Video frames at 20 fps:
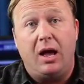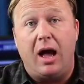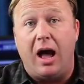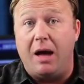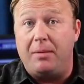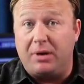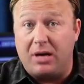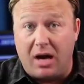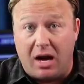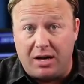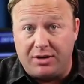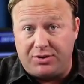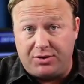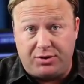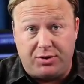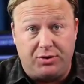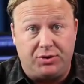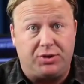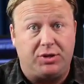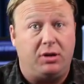I'm a
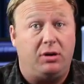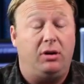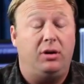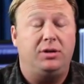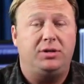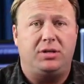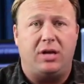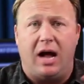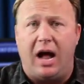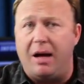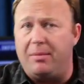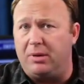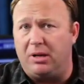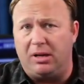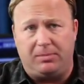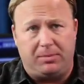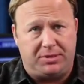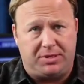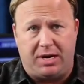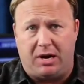constitutionalist. I'm a
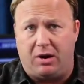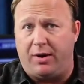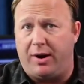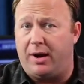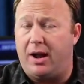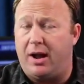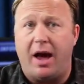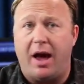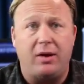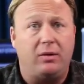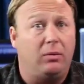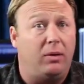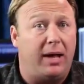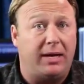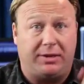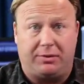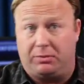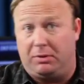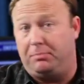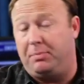libertarian. I don't
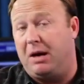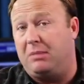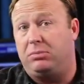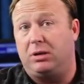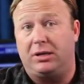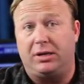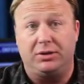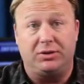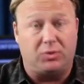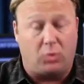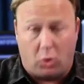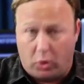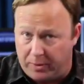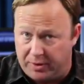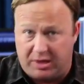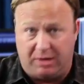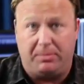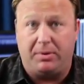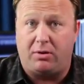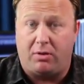like the Republicans or the
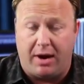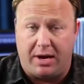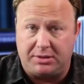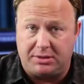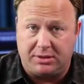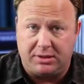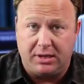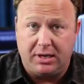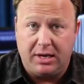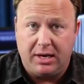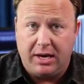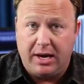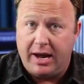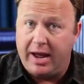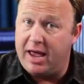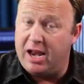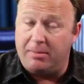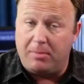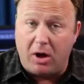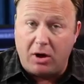Democrats. And I'm